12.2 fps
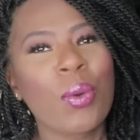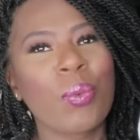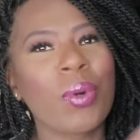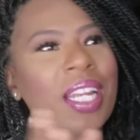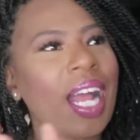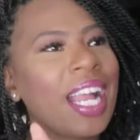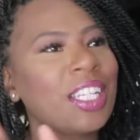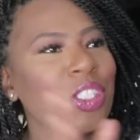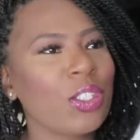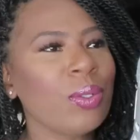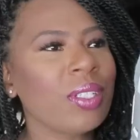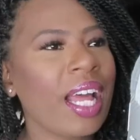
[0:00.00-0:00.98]
What I
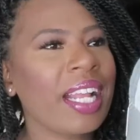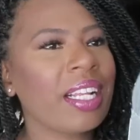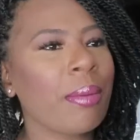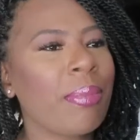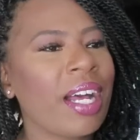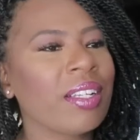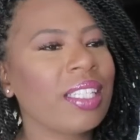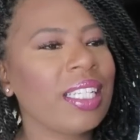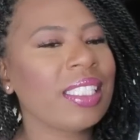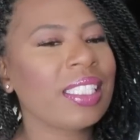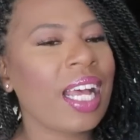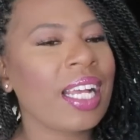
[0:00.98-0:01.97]
do like about
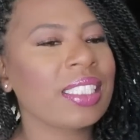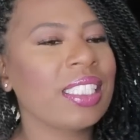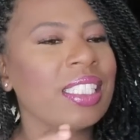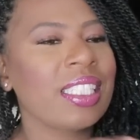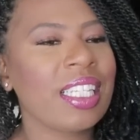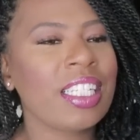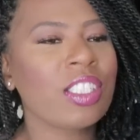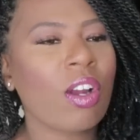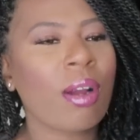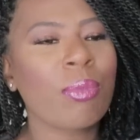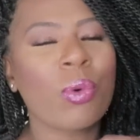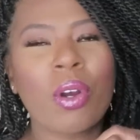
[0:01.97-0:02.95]
these socks is these
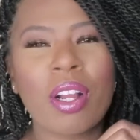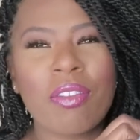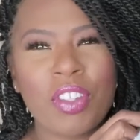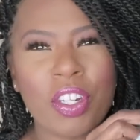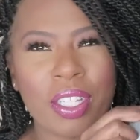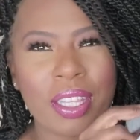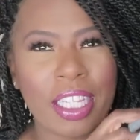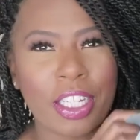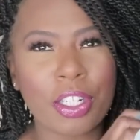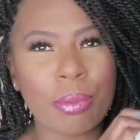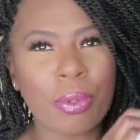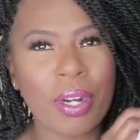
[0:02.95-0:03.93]
are more of your
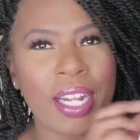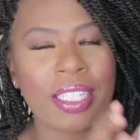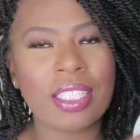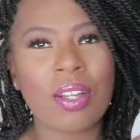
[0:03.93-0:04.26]
thicker brand,